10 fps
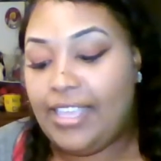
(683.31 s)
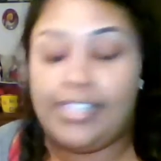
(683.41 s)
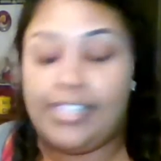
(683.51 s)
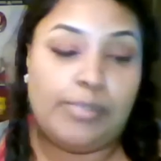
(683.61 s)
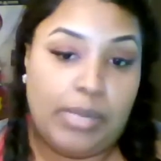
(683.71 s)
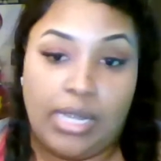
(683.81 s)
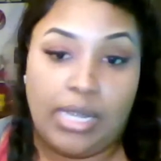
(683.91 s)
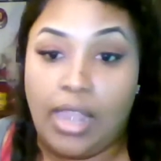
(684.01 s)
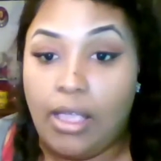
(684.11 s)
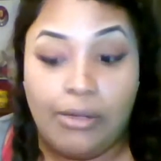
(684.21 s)
It's been
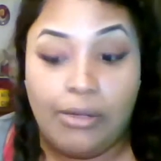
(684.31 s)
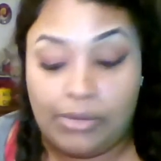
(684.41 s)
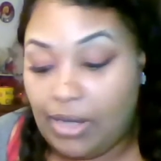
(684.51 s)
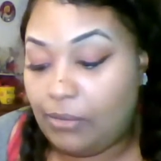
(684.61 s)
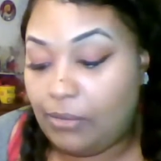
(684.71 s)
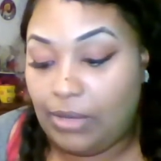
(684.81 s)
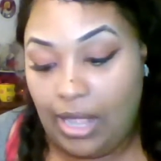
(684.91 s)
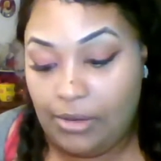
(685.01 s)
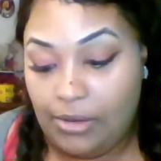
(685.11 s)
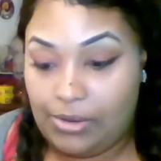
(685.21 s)
long, long,
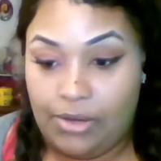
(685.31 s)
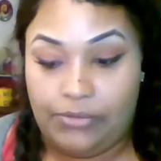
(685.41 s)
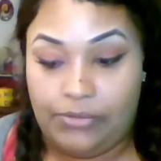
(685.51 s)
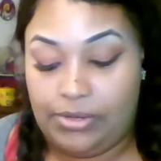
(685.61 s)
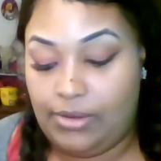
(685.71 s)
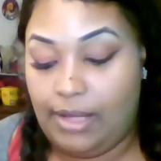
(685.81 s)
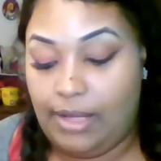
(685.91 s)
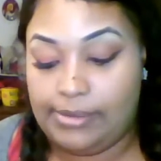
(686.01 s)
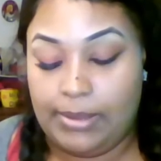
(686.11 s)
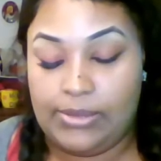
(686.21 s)
long overdue. I
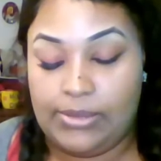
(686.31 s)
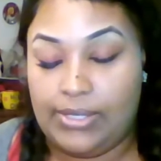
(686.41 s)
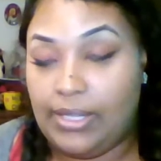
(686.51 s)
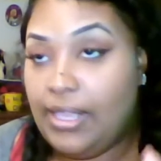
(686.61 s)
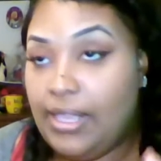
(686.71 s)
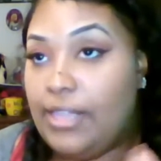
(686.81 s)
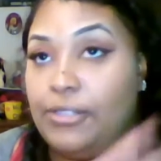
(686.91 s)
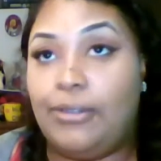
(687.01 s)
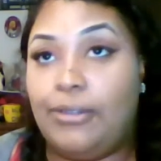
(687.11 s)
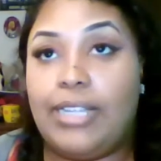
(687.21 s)
was supposed to
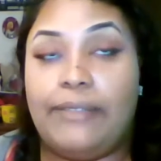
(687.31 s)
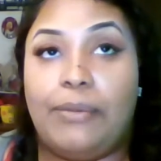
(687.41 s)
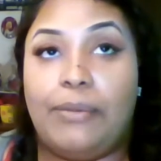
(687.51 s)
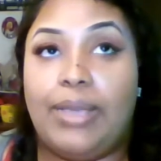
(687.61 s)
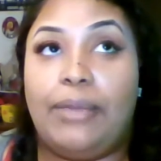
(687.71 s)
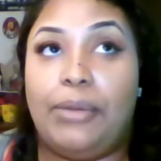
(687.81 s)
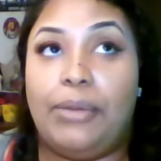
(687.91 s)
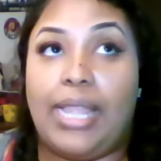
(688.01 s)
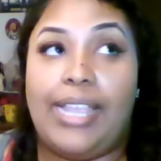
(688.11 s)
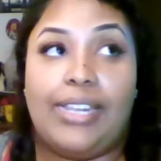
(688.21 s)
do a giveaway when
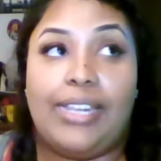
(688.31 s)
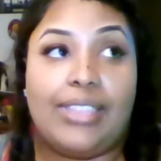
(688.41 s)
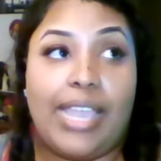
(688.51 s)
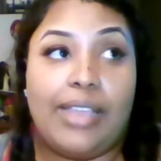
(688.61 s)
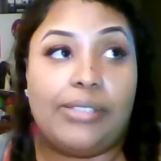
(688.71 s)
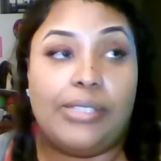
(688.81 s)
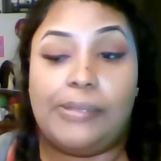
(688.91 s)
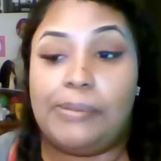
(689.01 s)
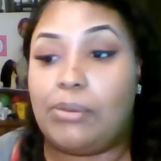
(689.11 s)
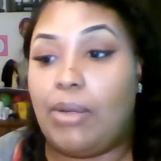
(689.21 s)
I hit a thousand
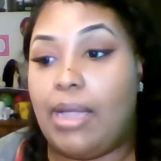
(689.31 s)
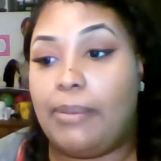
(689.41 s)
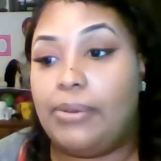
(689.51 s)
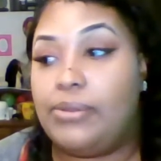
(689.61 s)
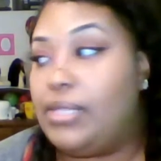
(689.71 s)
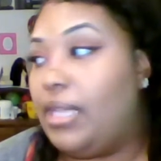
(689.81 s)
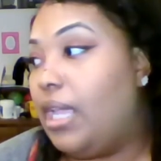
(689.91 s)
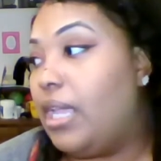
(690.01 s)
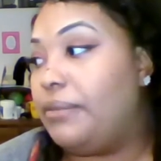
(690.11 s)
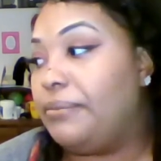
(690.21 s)
subscribers,
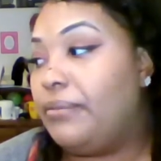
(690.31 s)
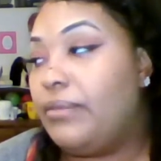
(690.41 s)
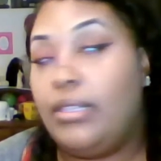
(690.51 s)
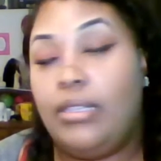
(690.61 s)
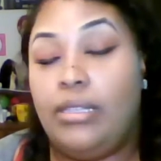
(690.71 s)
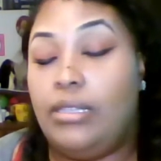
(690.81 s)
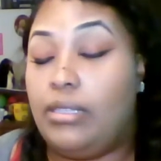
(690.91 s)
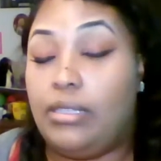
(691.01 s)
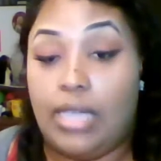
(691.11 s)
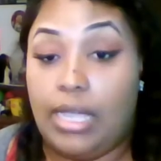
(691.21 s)
and
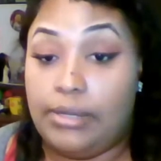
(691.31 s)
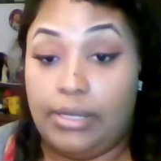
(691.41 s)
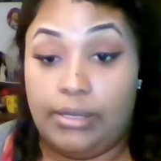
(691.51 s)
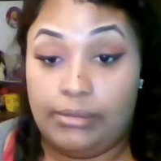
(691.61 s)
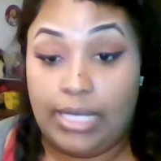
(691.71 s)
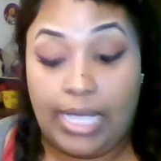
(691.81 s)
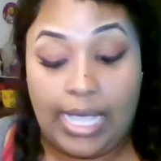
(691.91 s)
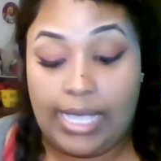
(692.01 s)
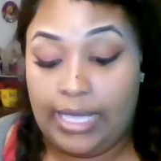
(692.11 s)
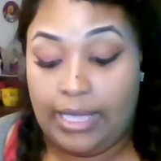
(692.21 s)
y'all know how
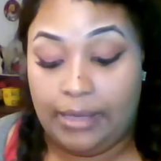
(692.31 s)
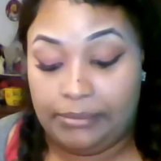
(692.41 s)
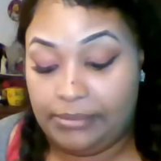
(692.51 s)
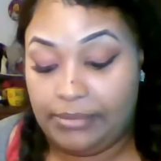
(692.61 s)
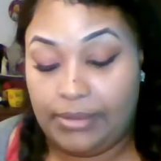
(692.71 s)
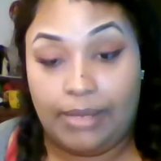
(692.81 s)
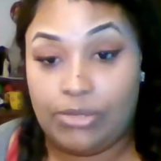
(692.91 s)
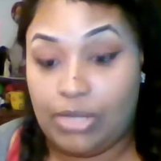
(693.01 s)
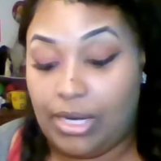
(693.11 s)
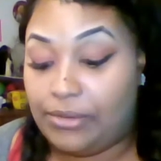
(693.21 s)
I am. I'm
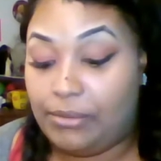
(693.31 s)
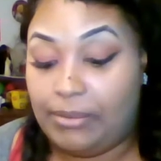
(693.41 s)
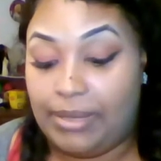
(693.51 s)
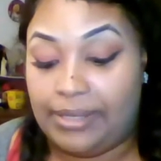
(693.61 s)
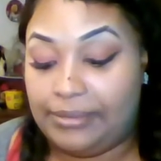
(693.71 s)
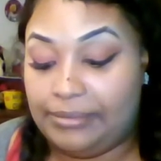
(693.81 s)
trying to do better.